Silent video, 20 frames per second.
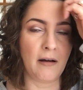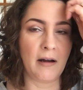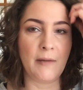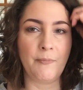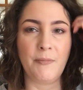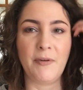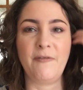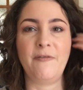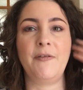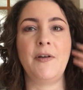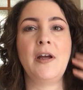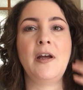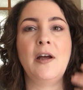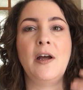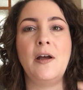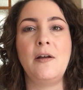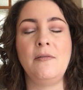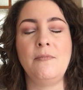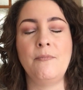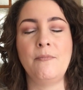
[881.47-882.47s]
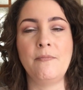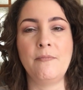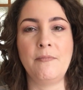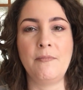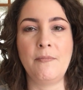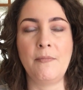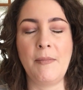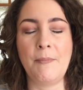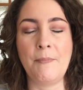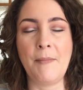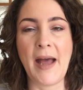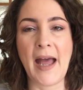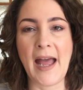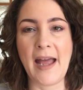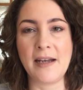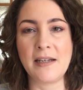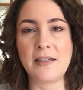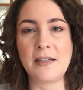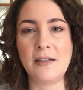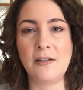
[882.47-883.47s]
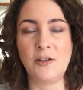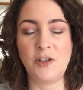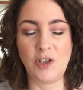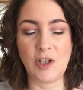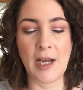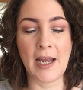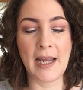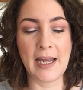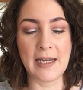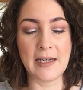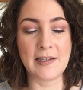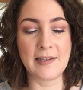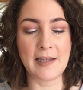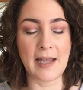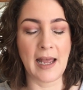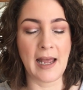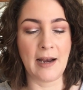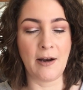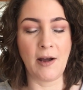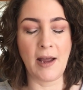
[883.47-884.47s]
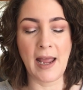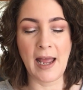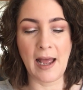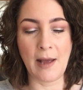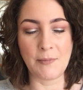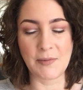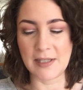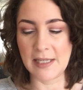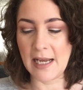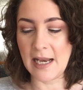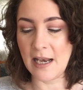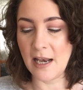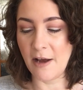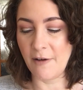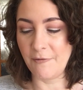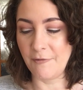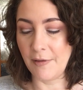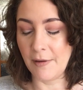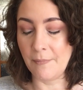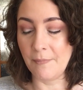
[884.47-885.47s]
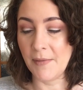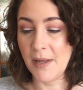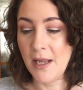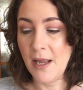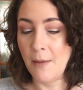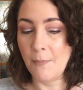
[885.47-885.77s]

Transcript: I prefer matte shades and I absolutely love them.